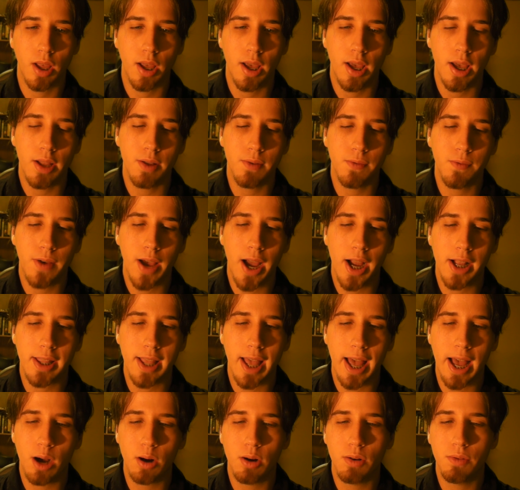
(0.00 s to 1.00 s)
In fact,
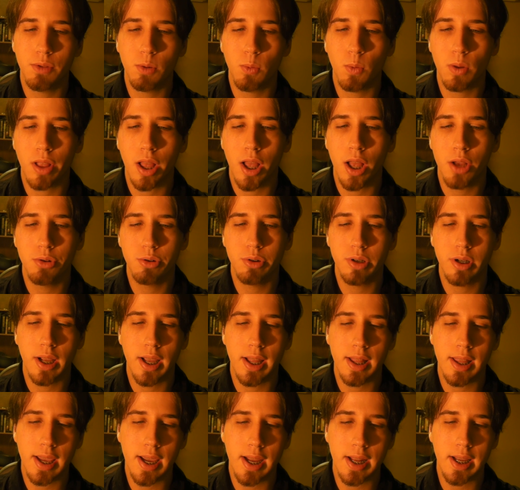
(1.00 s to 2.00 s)
out of the
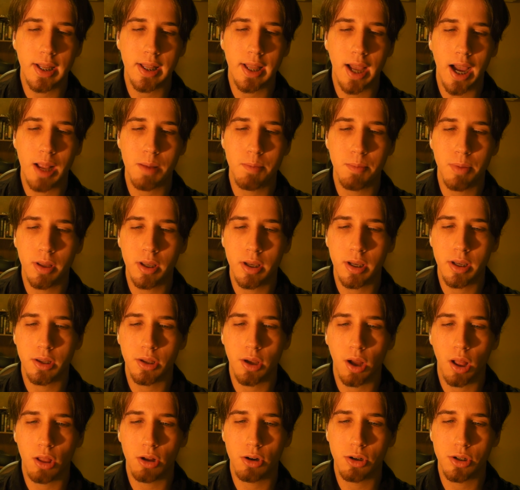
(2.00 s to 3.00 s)
$189 billion
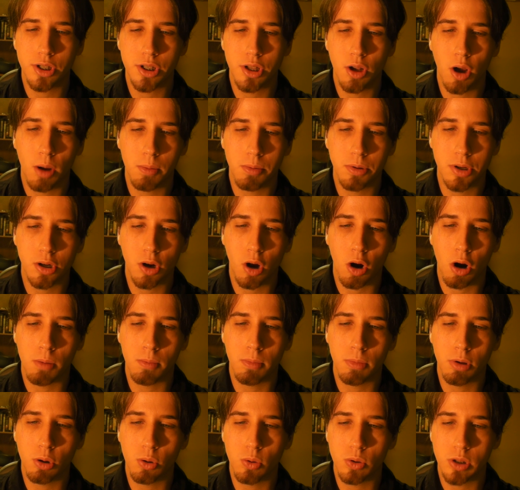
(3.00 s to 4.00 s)
in option
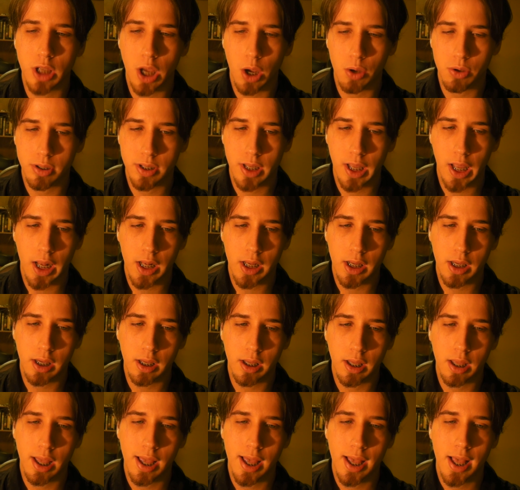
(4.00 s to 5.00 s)
arm loans
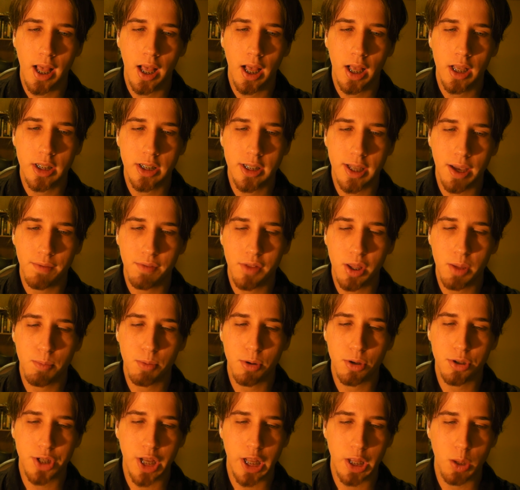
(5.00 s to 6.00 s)
outstanding,
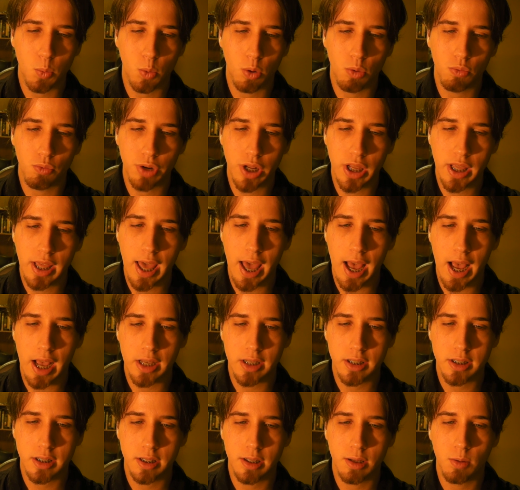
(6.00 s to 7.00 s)
70% will
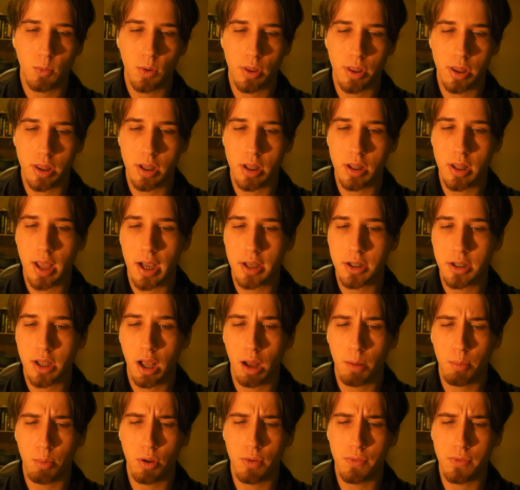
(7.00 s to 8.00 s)
recast within the next
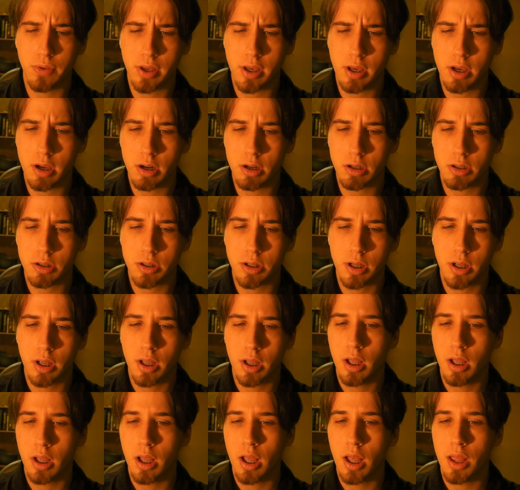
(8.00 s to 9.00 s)
couple of years.
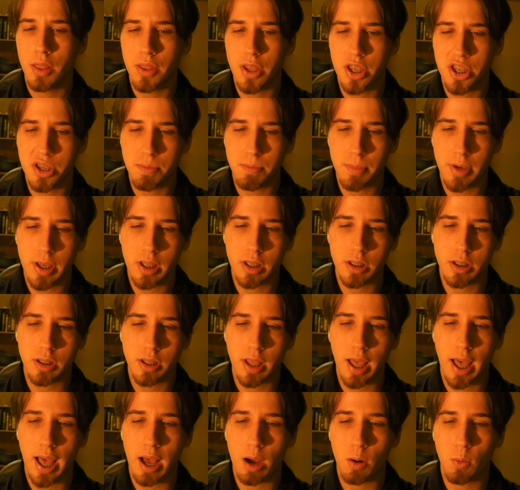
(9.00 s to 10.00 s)
This means
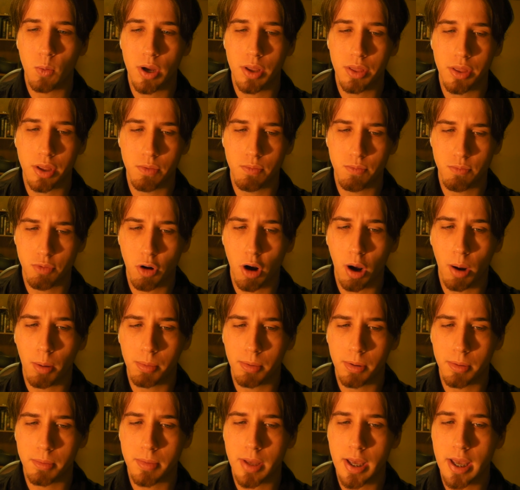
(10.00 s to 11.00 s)
that when the
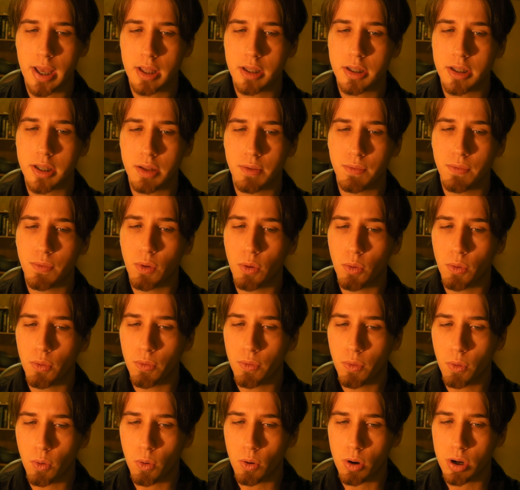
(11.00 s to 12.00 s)
problem hits in full
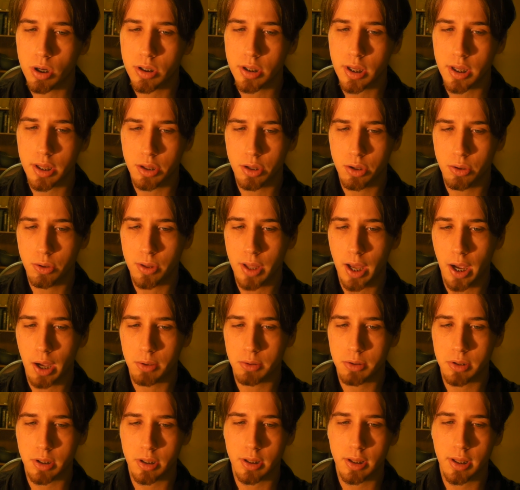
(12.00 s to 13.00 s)
force in
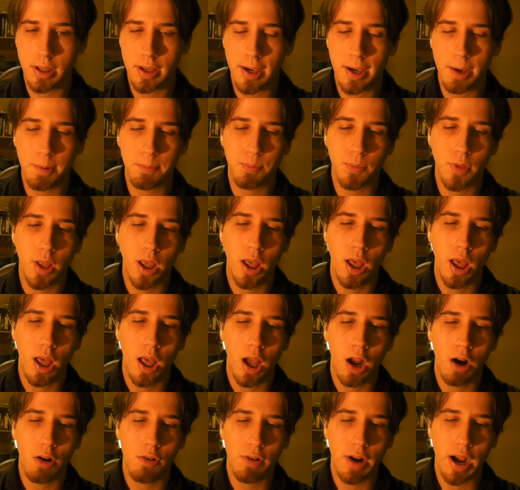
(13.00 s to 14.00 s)
2010,
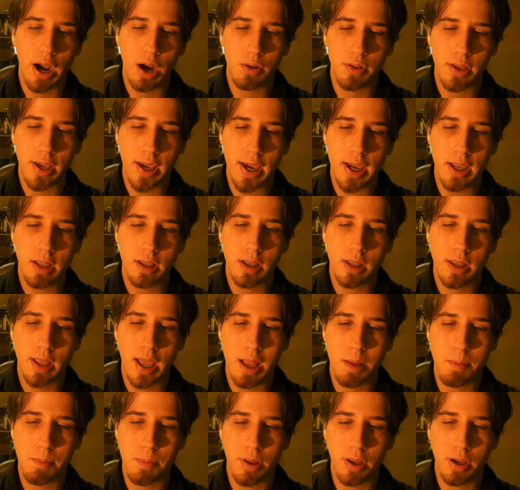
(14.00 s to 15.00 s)
around $8 to
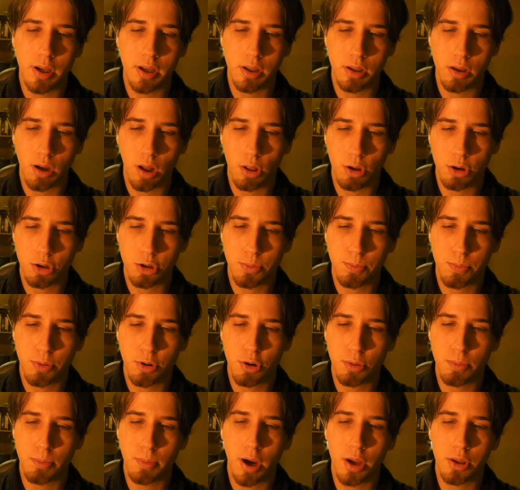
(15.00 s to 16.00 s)
$10 billion
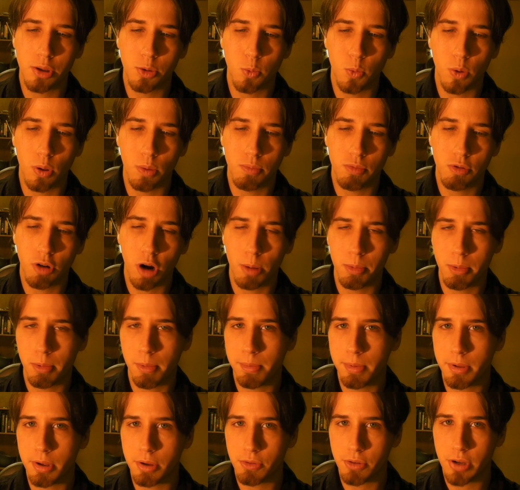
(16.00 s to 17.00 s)
per month will
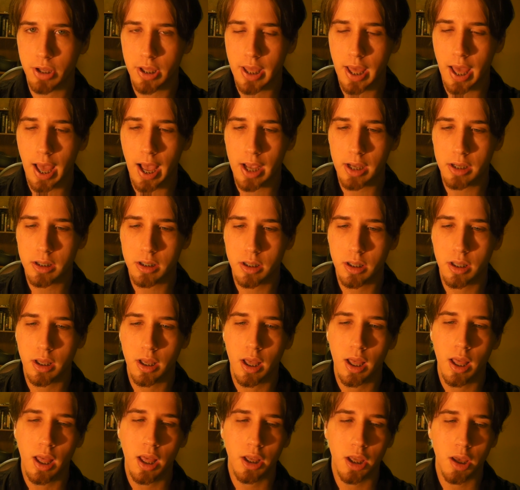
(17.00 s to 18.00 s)
probably recast,
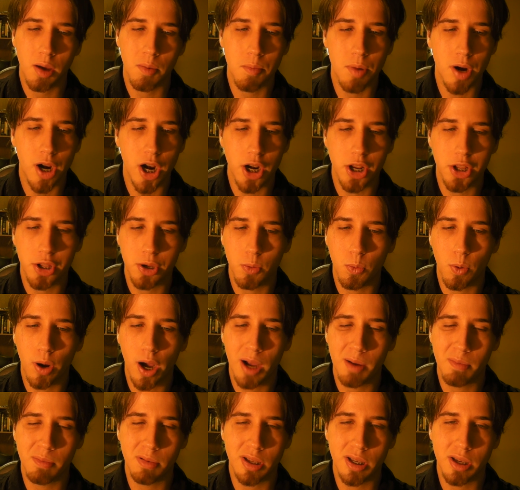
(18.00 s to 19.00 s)
compared to
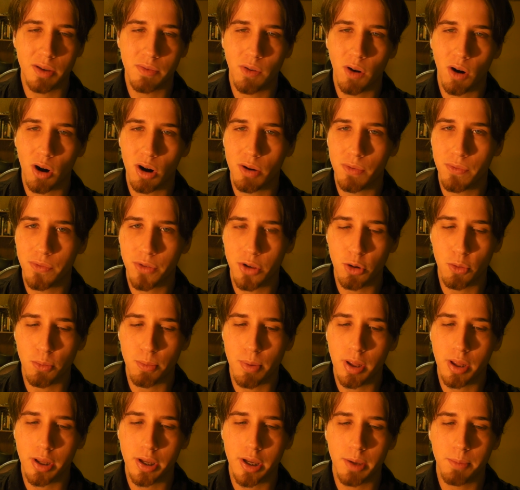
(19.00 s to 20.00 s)
what I believe are a few
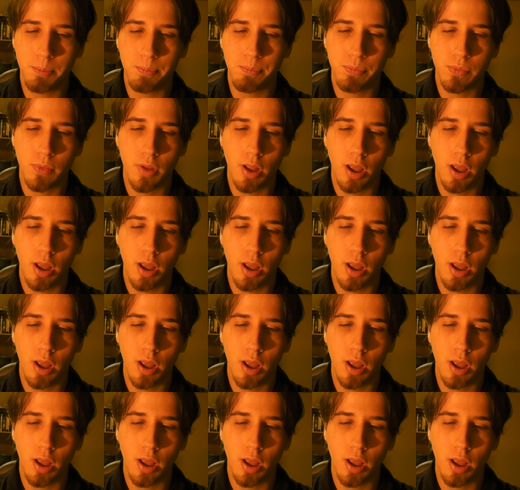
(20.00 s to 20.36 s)
billion